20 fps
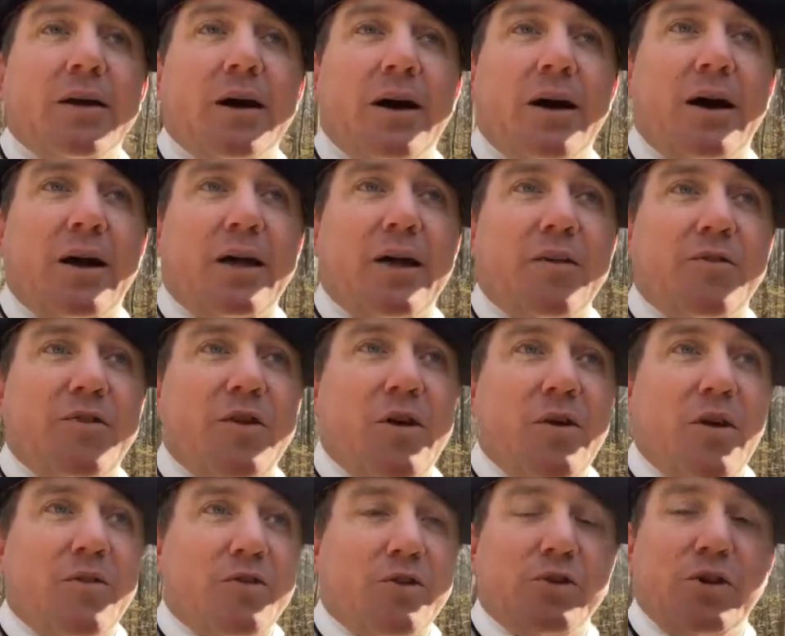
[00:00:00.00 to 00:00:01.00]

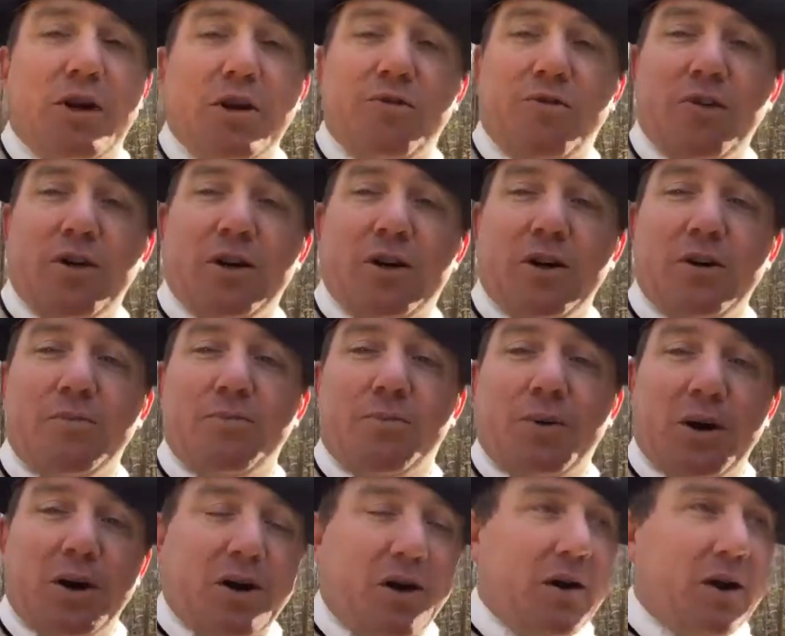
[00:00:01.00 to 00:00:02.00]
If you're looking for a good
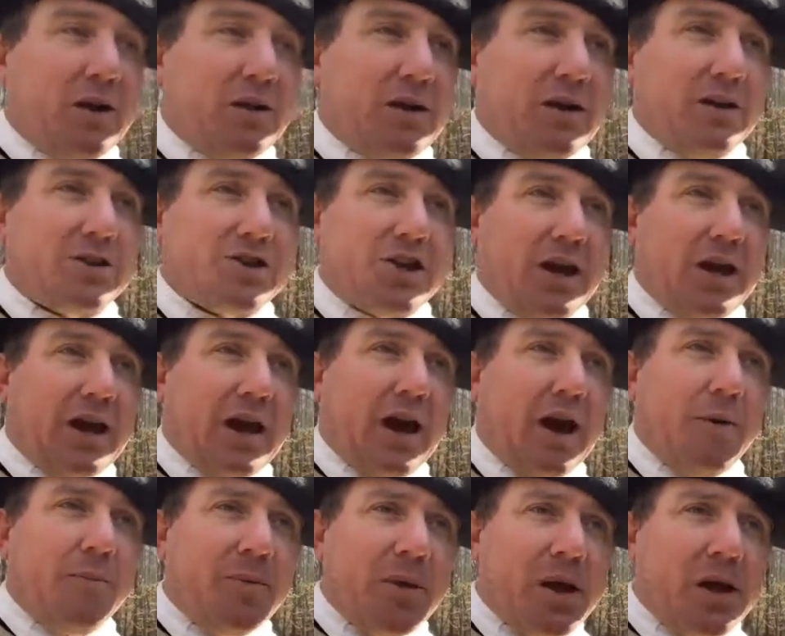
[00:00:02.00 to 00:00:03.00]
book or anything to check
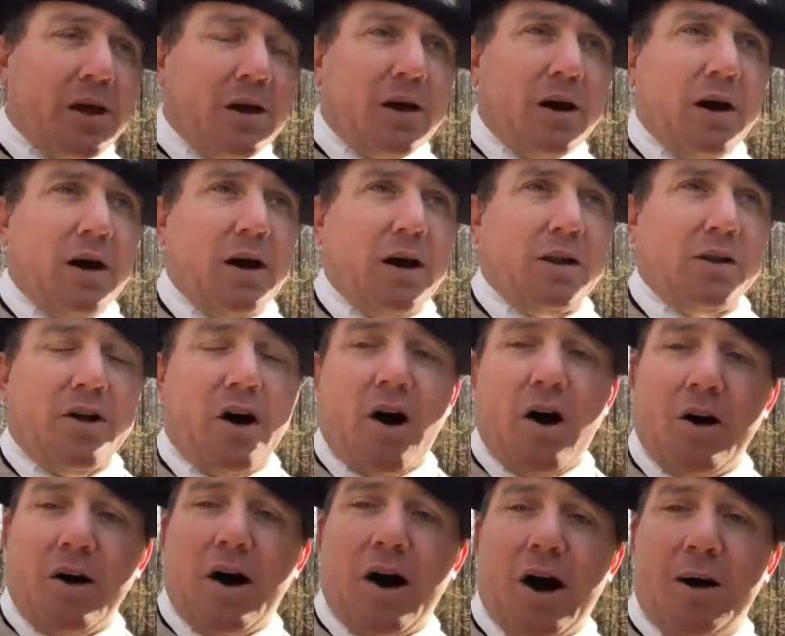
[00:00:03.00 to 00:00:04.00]
out,
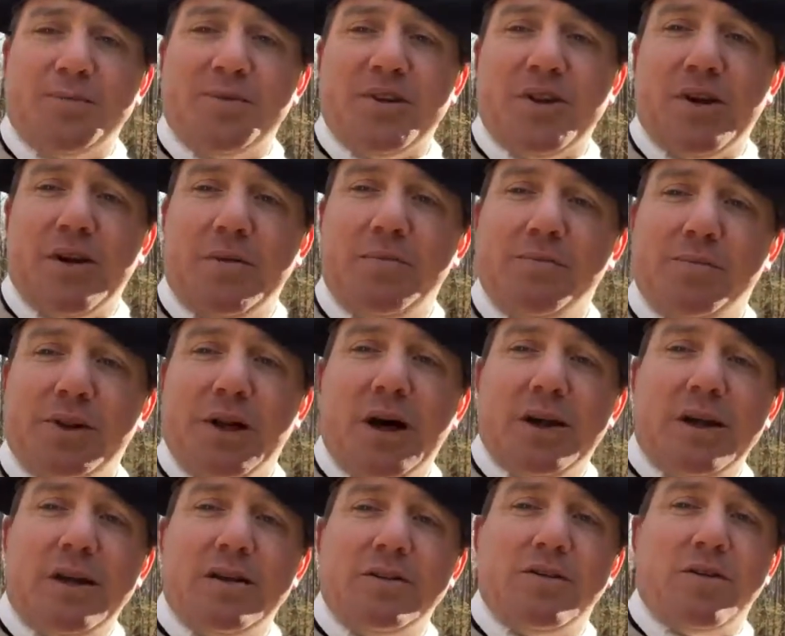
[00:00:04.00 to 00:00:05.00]
Long, Obstinate, and
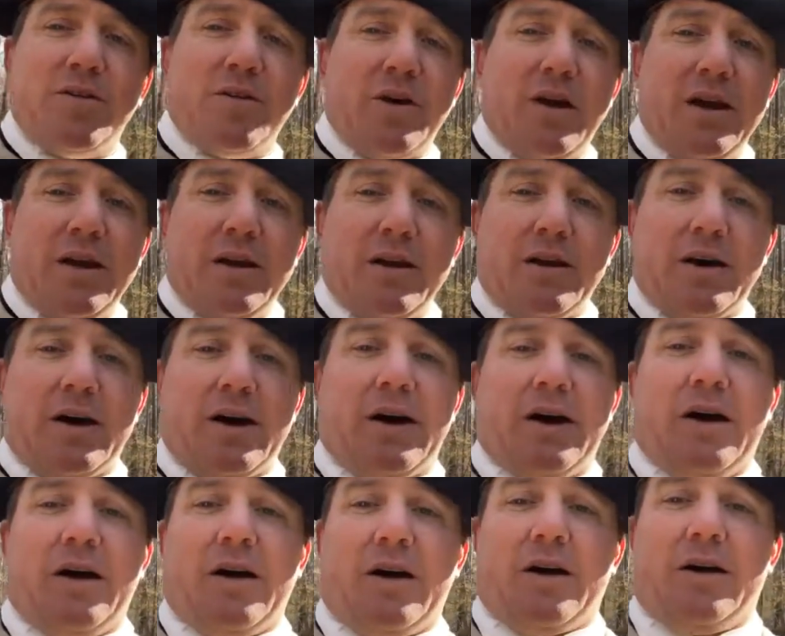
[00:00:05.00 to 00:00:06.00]
Bloody is a great
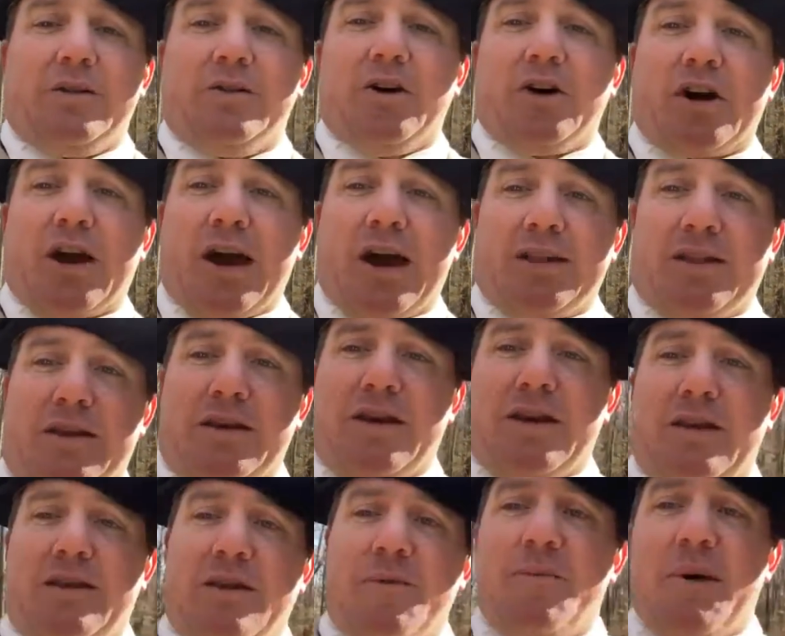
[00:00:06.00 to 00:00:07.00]
look at
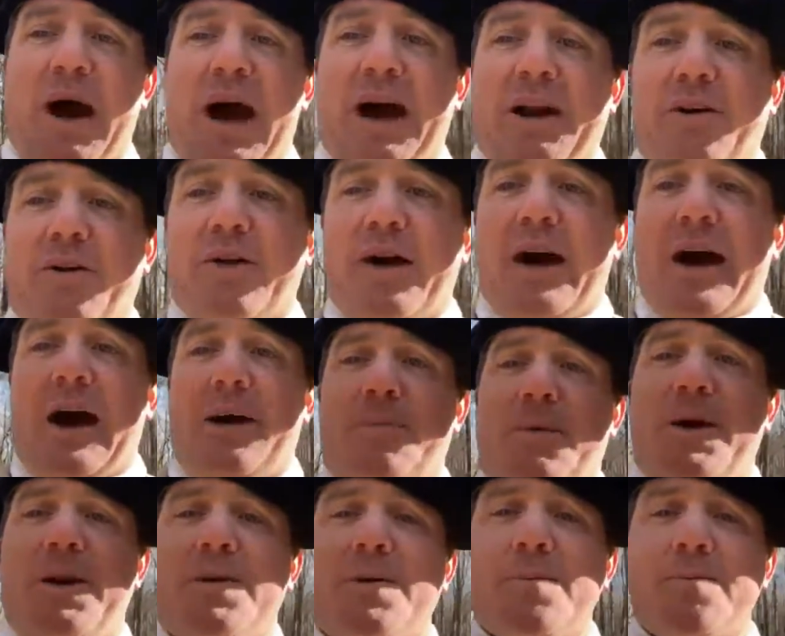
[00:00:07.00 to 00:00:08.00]
the battle that
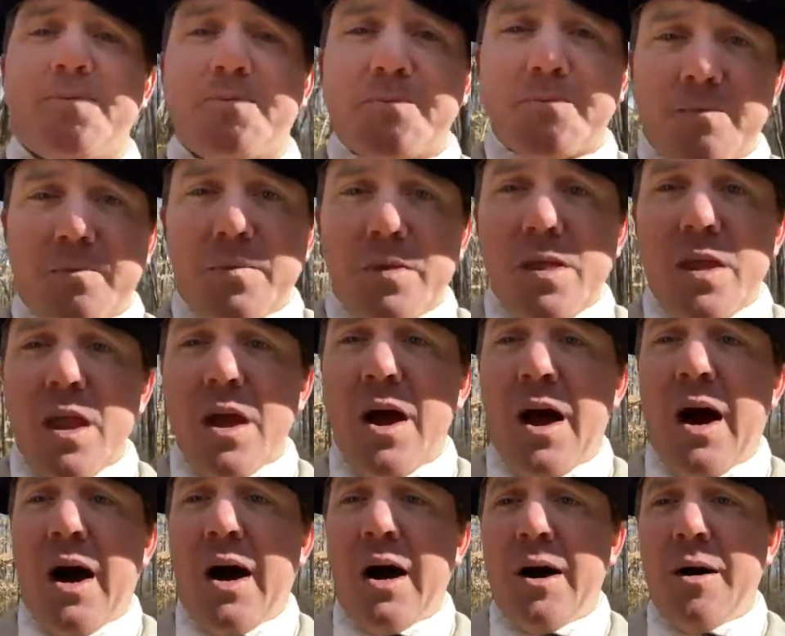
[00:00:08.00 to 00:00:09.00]
happened.
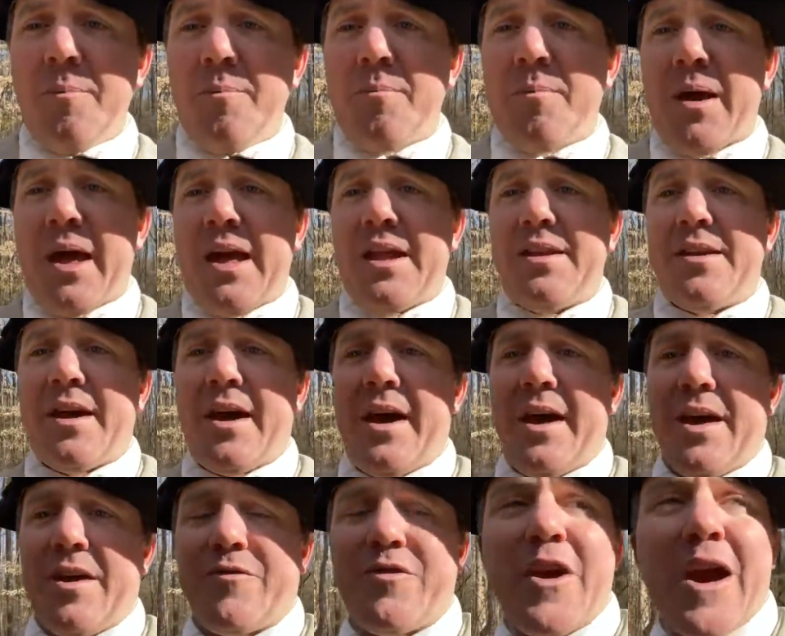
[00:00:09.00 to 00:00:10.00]

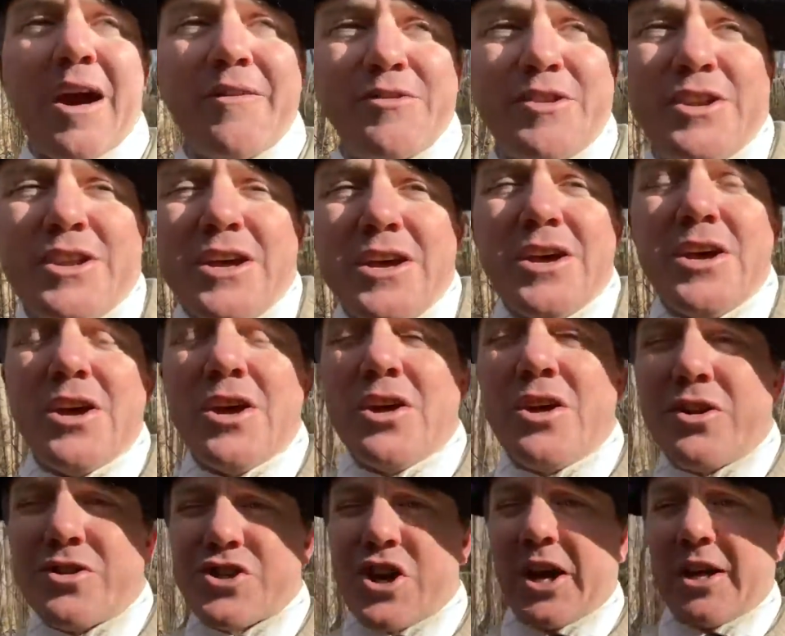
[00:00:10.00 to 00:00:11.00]
If you haven't
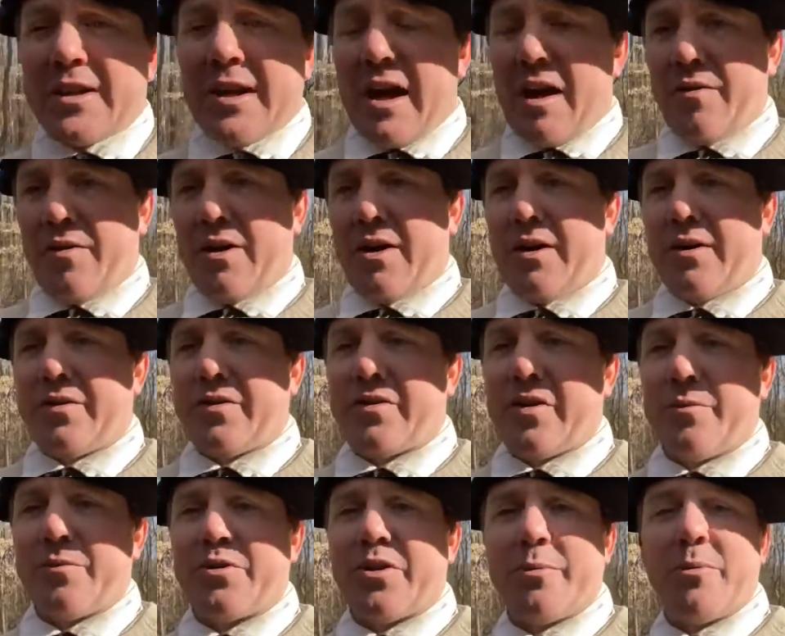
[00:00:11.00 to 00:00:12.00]
checked out
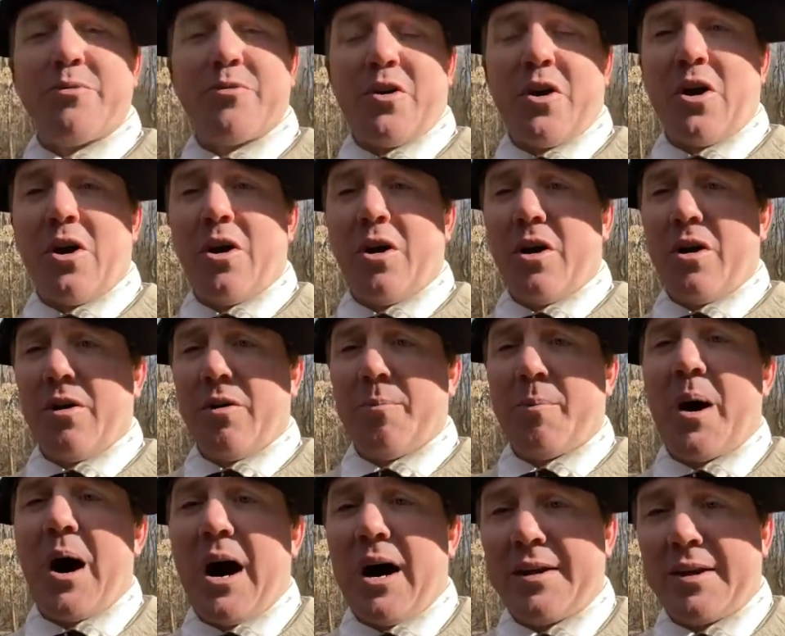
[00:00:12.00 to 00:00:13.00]
some of our
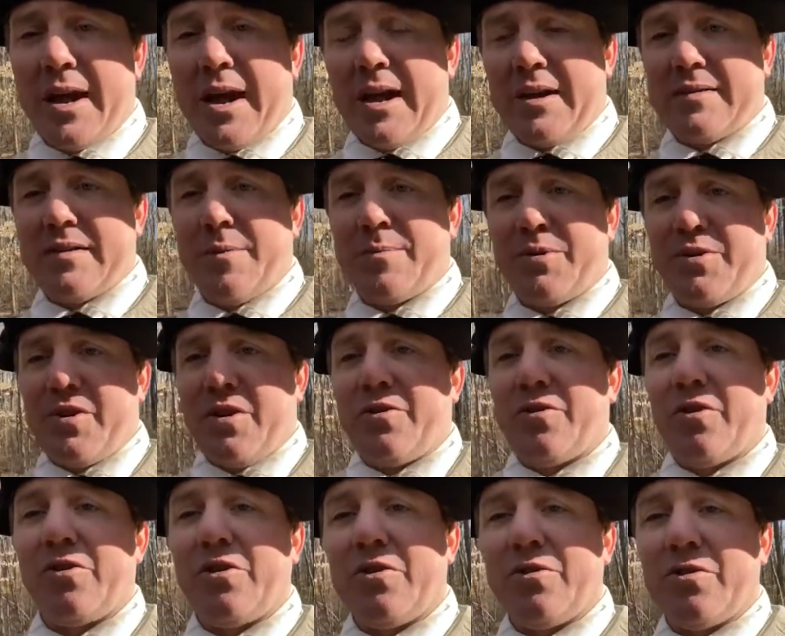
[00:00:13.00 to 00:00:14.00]
podcast episodes
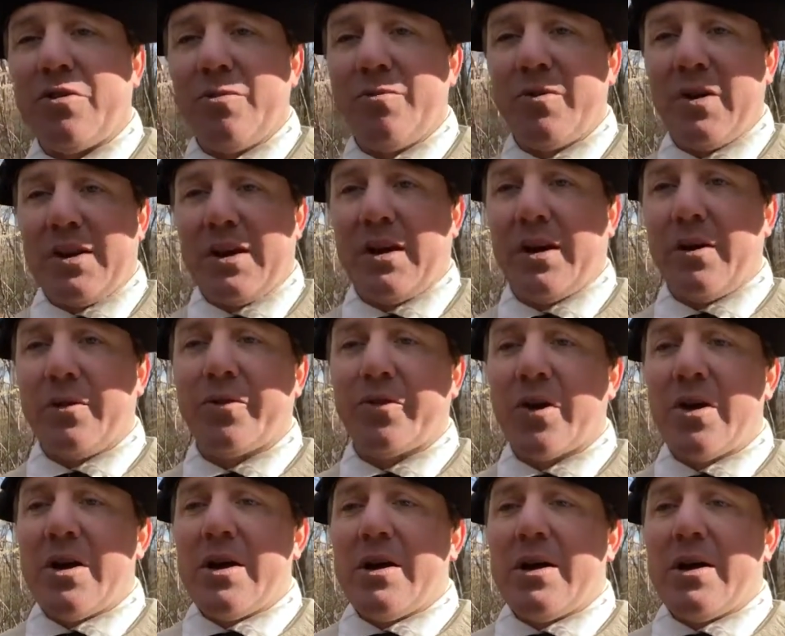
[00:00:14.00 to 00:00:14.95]
or YouTube videos,